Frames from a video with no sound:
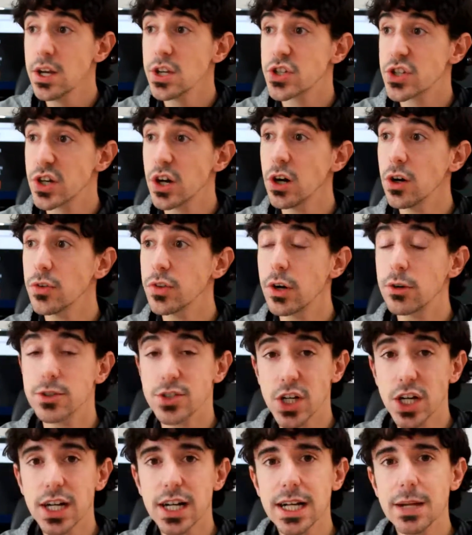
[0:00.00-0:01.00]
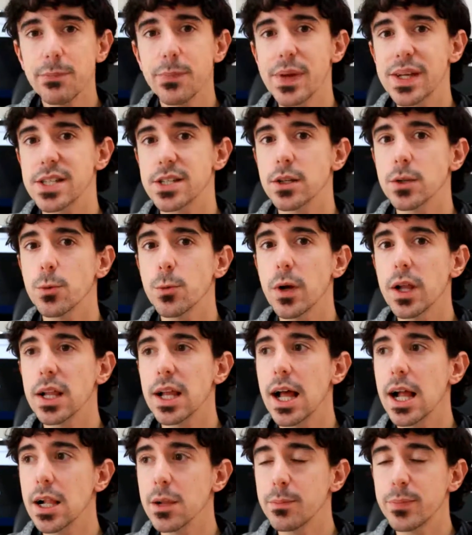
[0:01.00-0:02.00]
So the retargeting pixel will
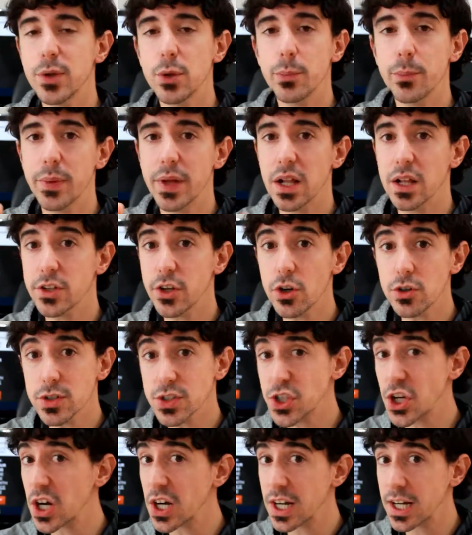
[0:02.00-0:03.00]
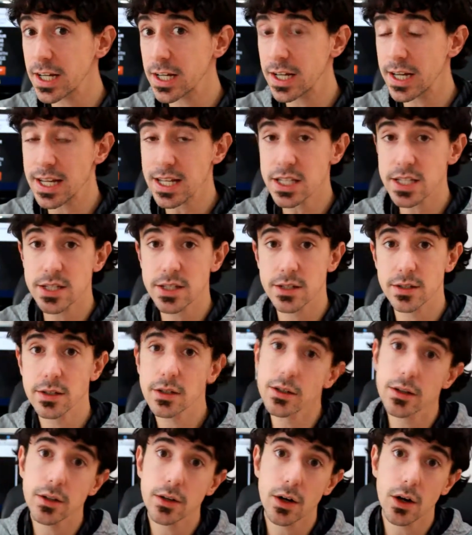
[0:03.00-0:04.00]
help you build your retargeting list
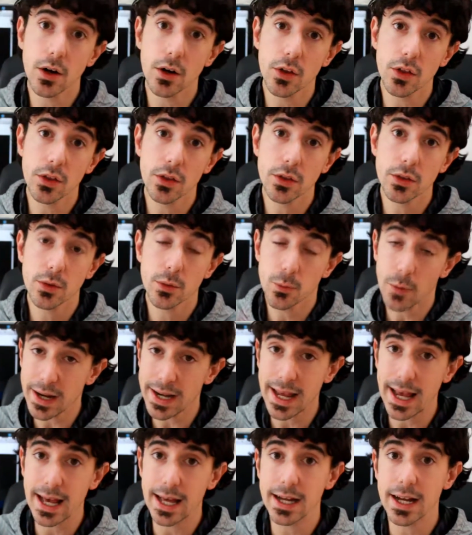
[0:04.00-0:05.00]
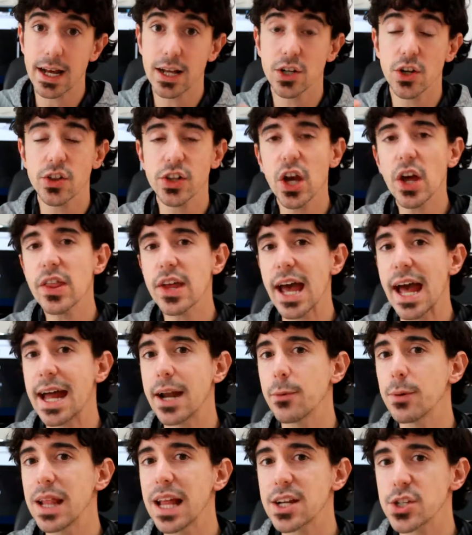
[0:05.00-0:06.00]
on one hand, and on the other
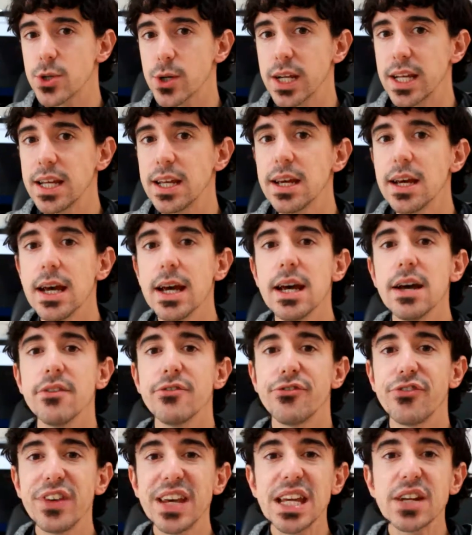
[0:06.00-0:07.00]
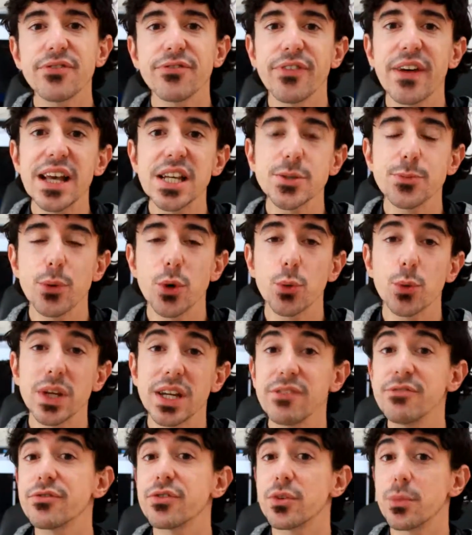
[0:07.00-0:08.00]
hand will actually feed Facebook with
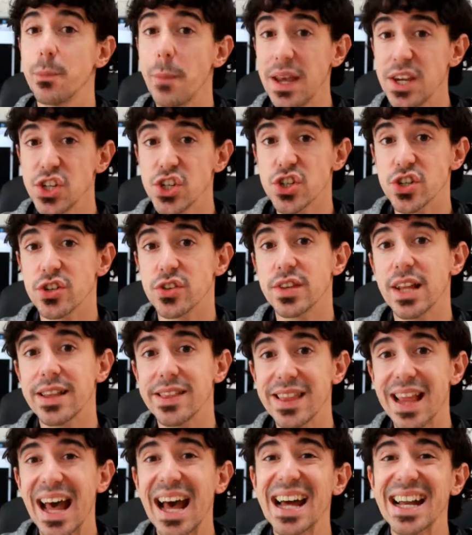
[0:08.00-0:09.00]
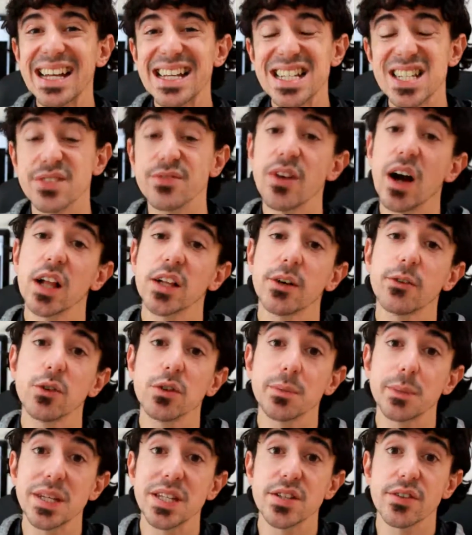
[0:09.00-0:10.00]
information that is a
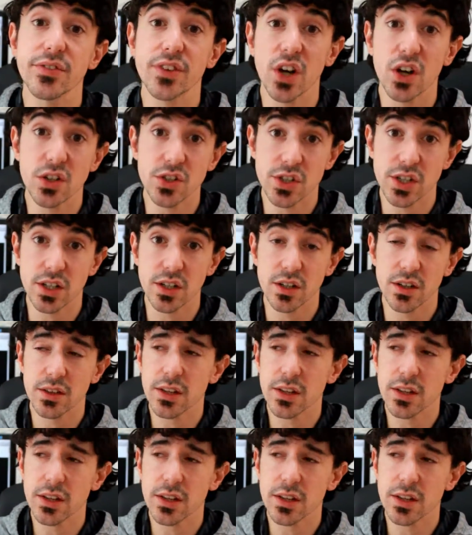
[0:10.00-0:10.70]
valuable piece of content.